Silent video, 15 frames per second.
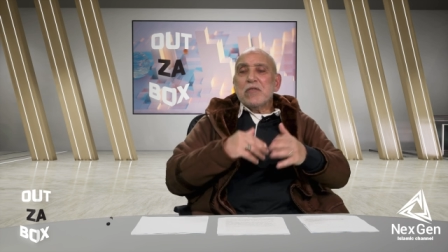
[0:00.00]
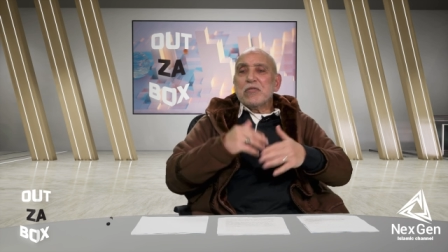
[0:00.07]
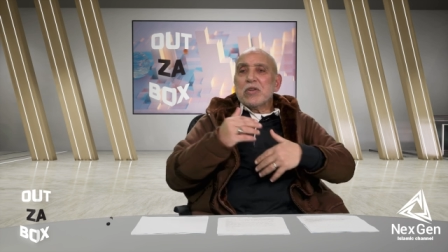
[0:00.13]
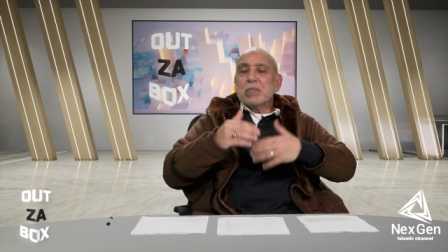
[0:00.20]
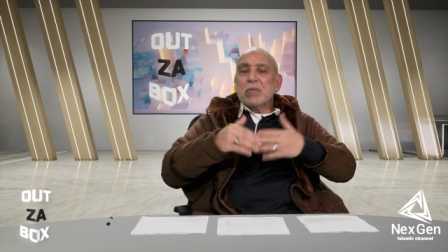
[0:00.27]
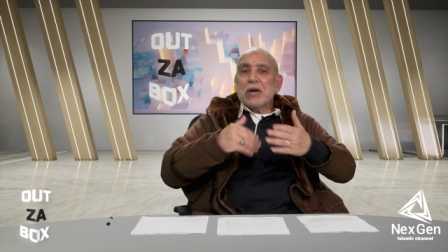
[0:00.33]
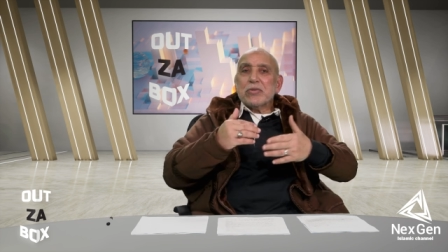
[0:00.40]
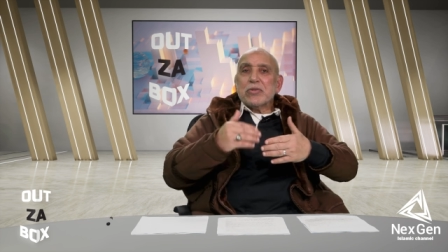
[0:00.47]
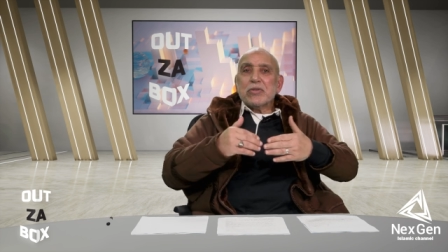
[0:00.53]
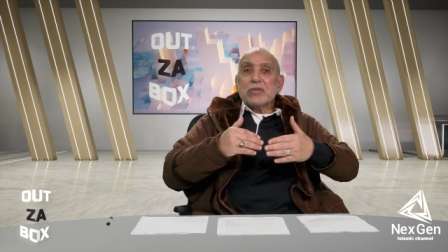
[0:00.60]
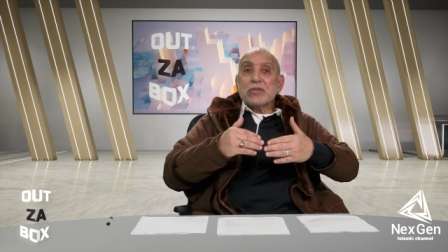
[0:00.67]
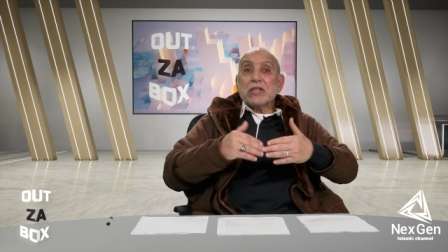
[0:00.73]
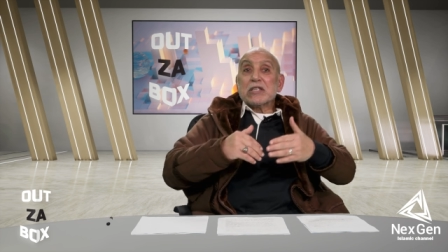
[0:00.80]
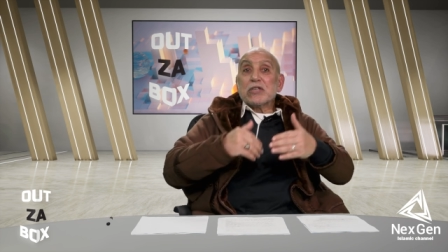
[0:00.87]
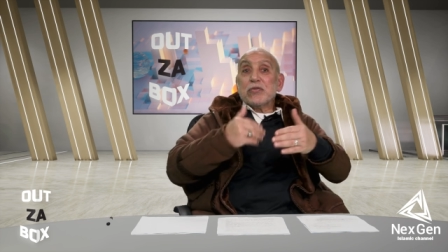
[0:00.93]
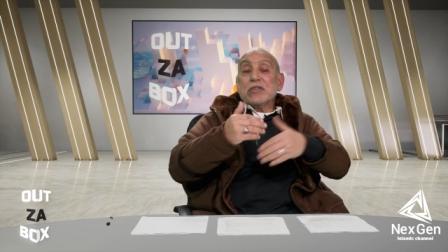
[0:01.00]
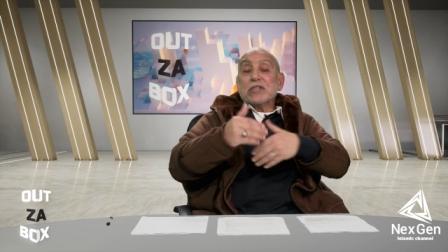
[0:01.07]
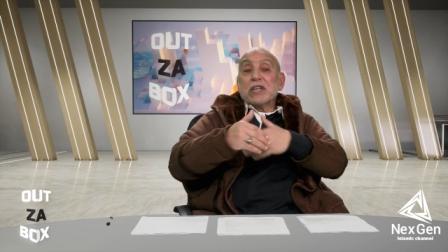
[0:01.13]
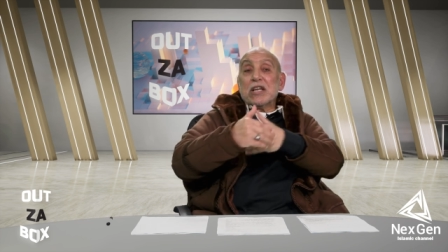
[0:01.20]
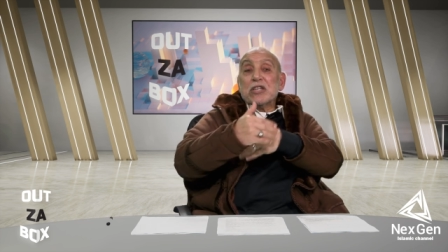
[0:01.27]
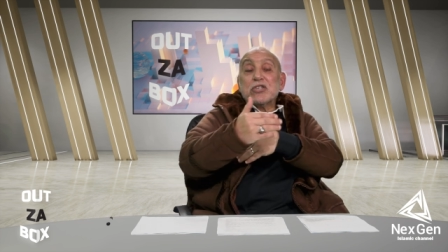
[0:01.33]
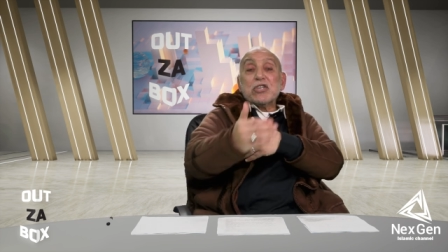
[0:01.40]
every month there's
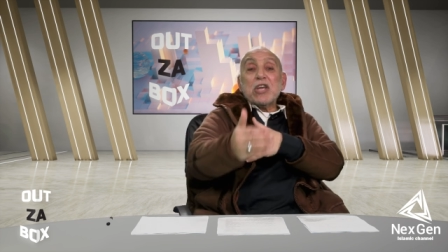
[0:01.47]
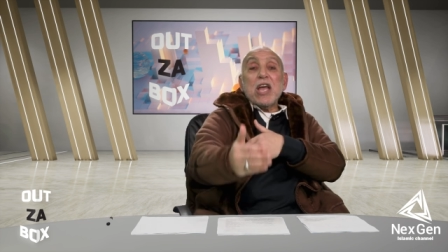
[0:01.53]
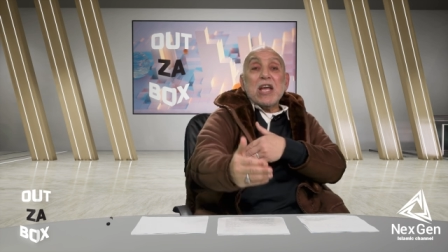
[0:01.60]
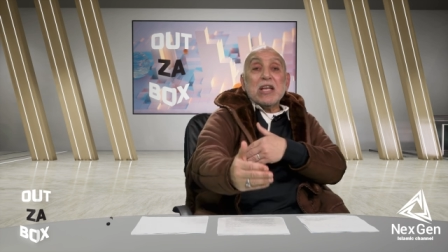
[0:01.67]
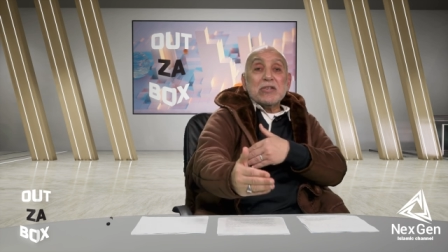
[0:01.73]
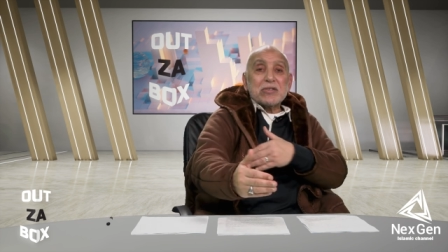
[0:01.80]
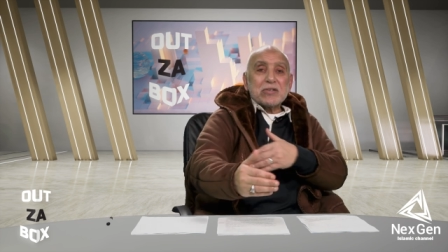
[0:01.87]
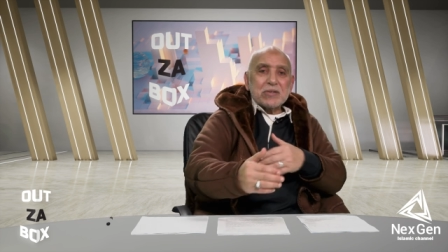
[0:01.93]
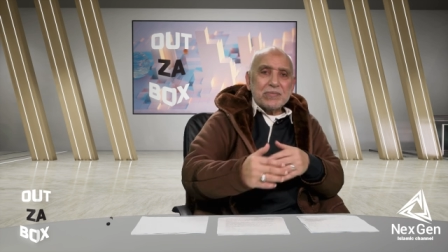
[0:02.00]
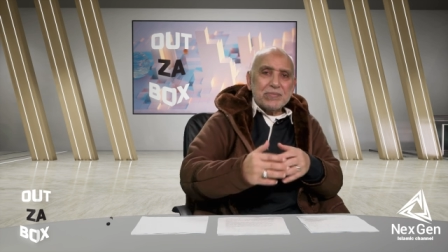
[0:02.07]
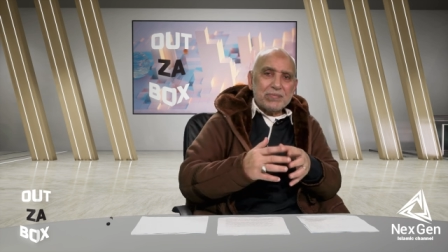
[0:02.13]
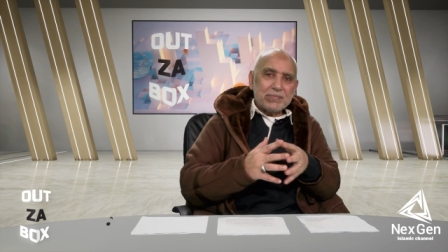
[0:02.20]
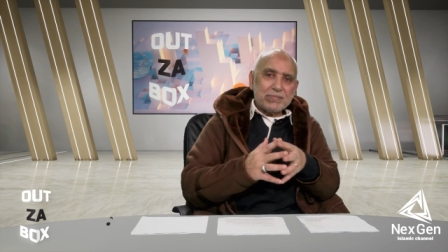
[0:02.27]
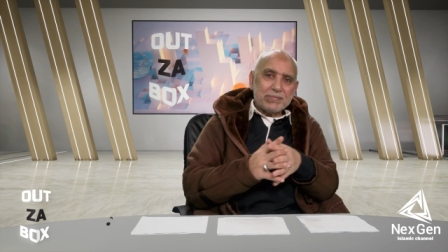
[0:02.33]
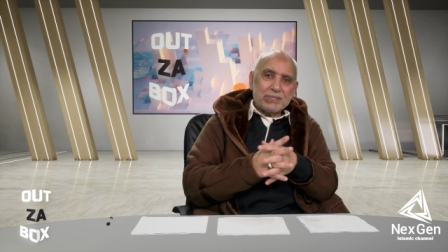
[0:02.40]
physical change.